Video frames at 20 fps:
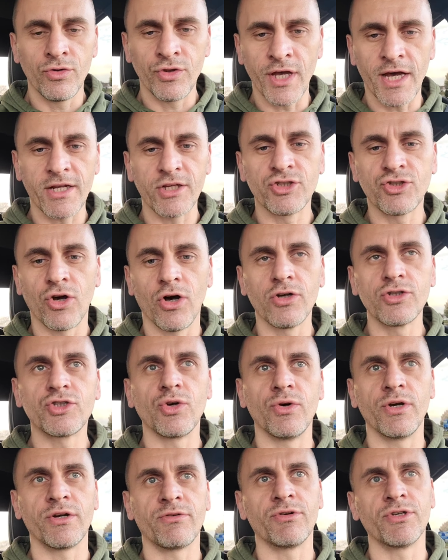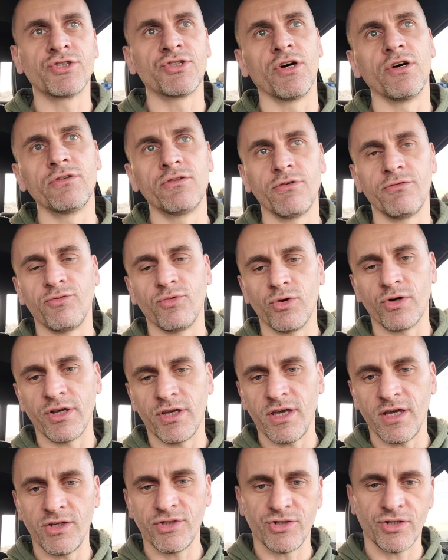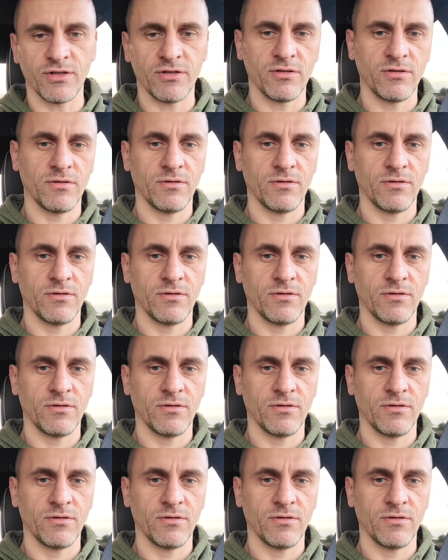That is also a result of fornication.